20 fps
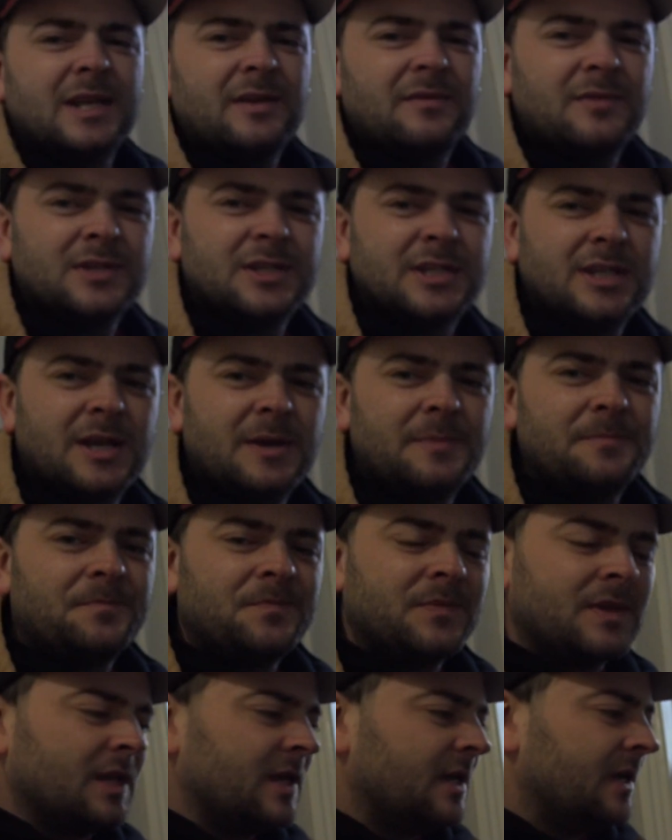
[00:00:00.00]
have a sit
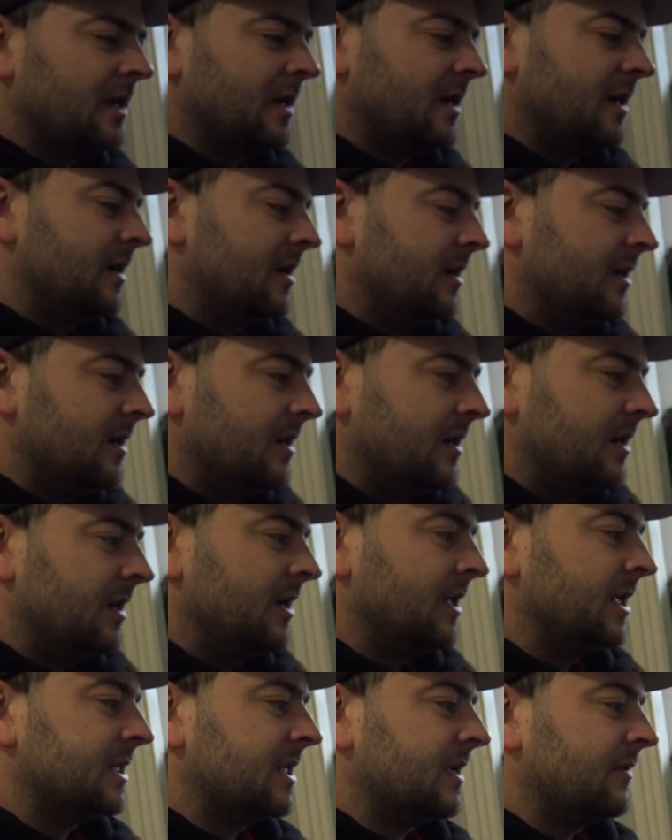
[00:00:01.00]

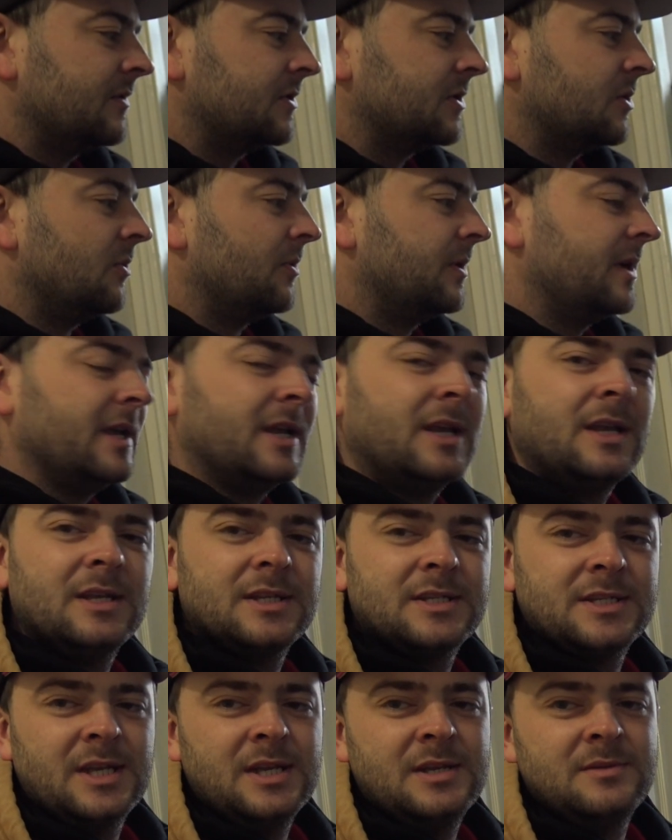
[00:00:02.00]
and let's have a talk.
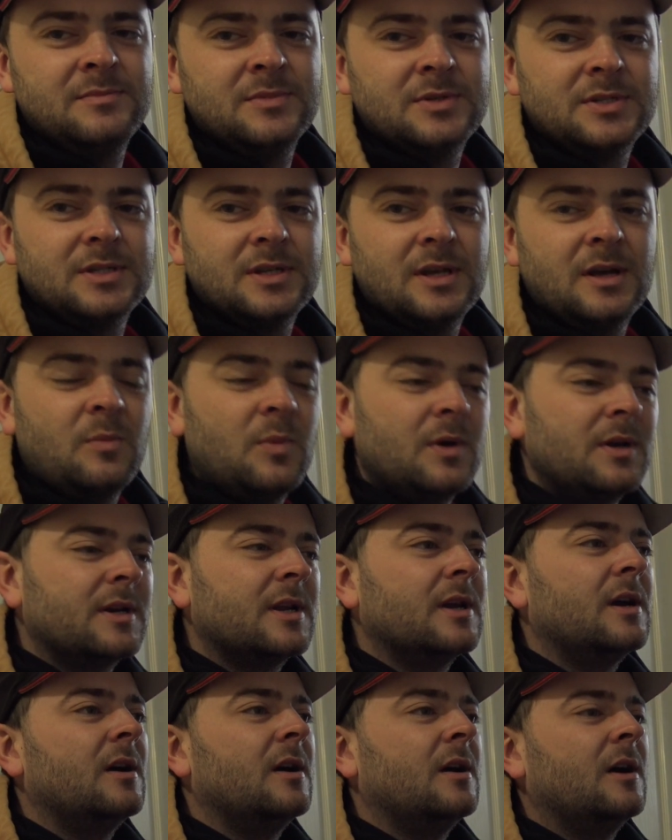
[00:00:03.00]
It seems, I
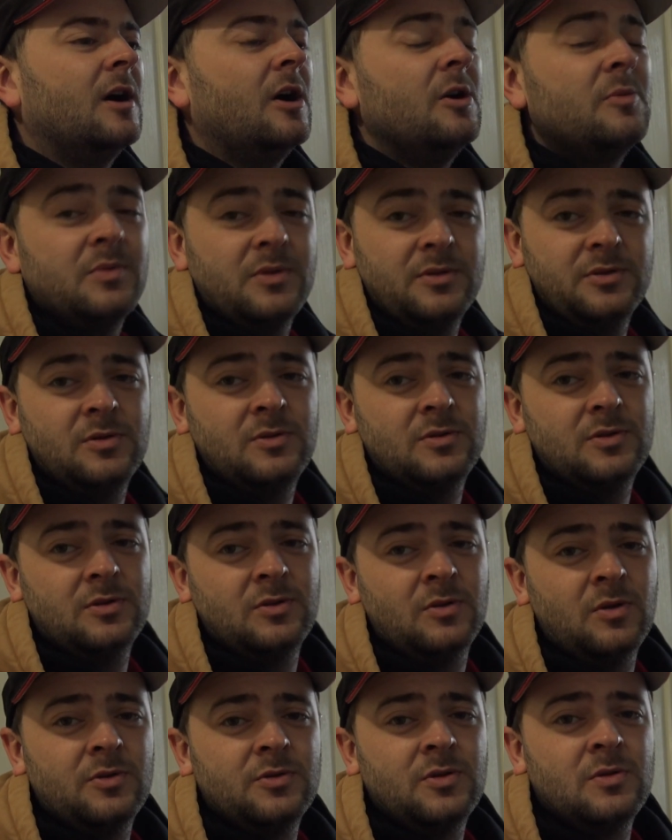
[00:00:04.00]
wonder, I hope you
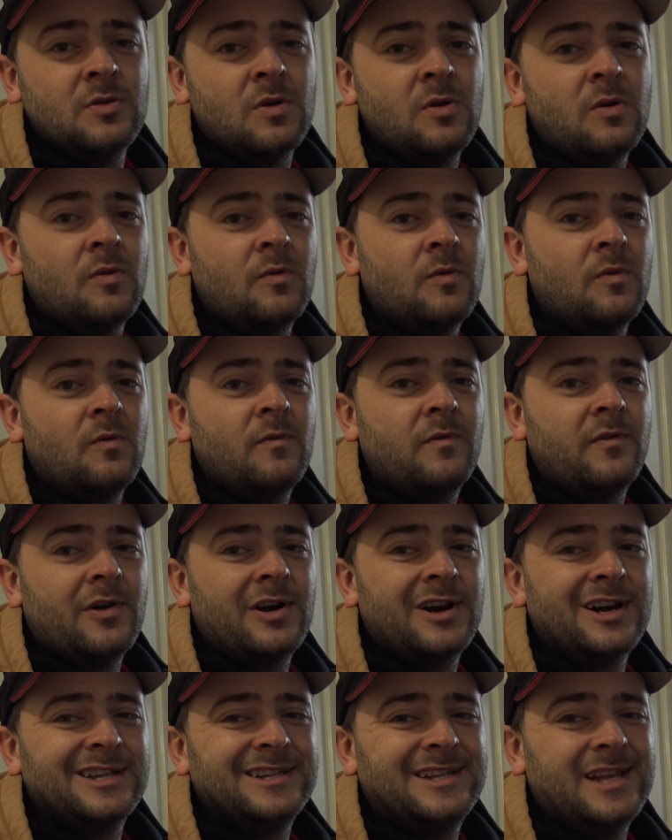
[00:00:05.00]
lot are all
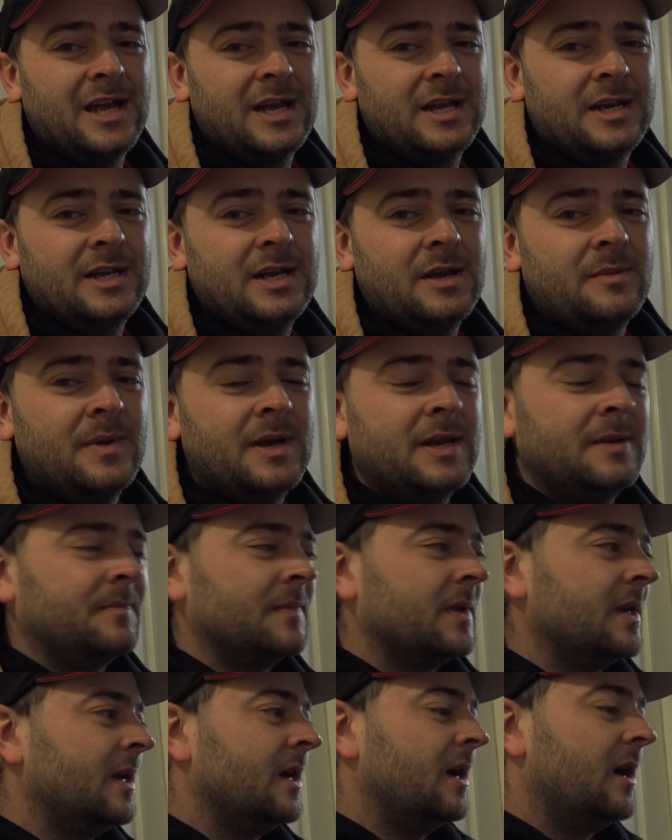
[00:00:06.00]
fine and dandy. I mean,
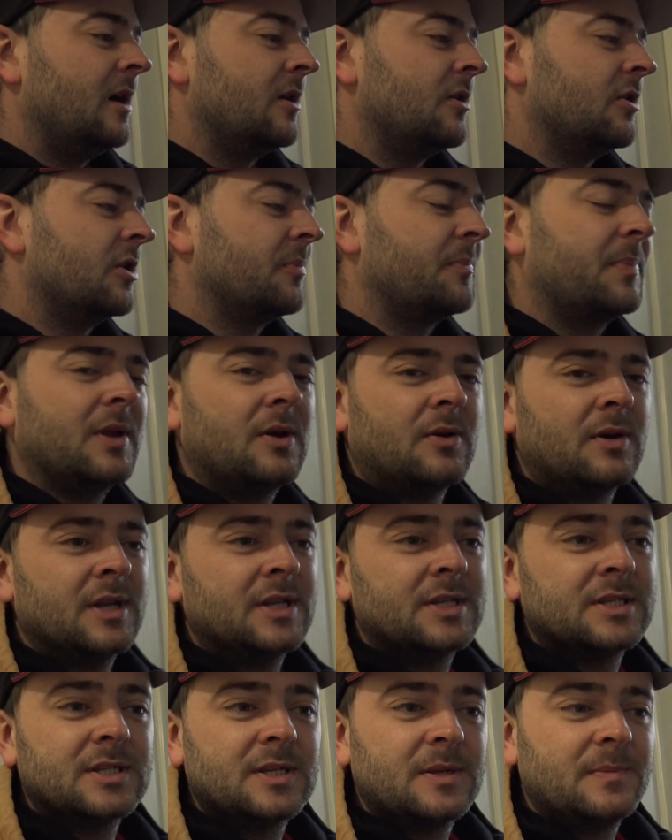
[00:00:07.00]
I've got to be
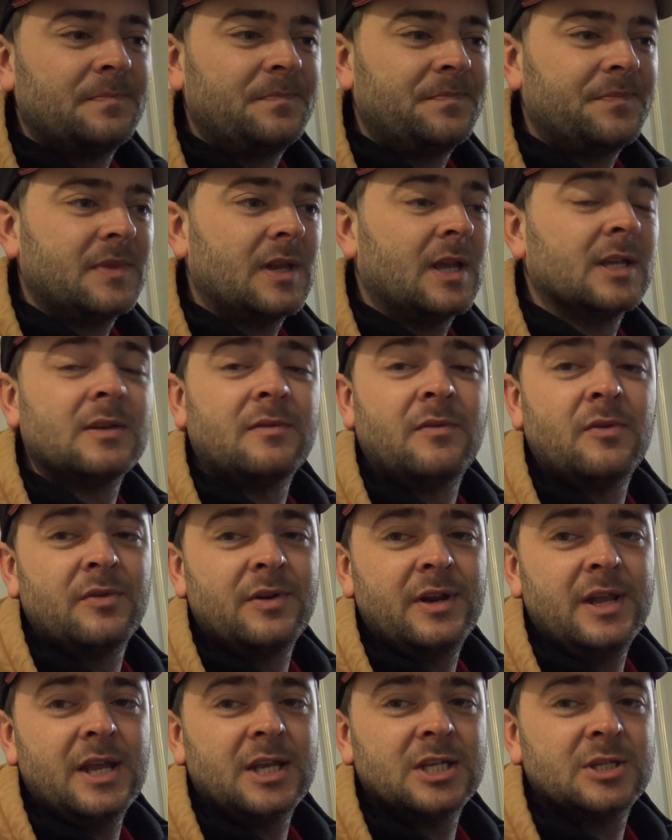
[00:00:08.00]
honest, as I've
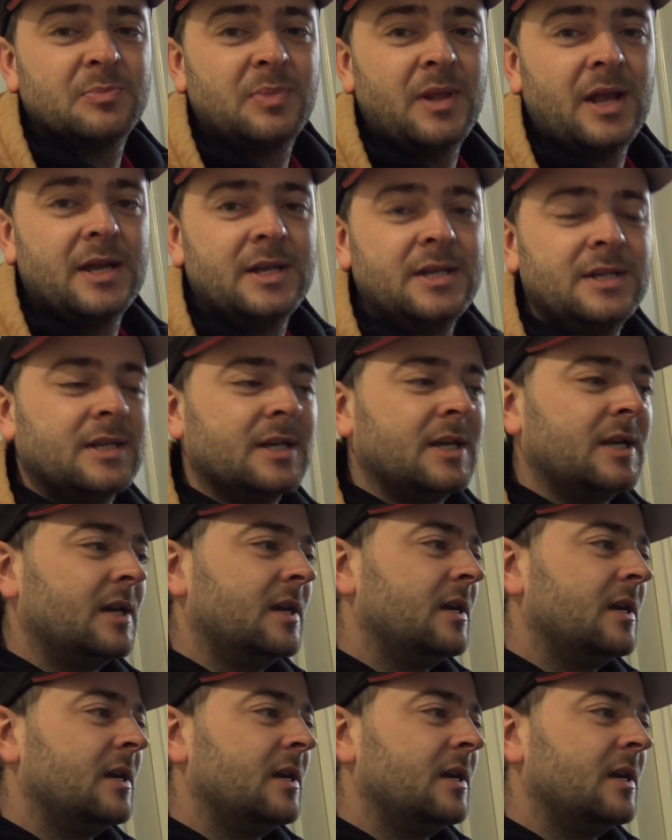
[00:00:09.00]
already explained,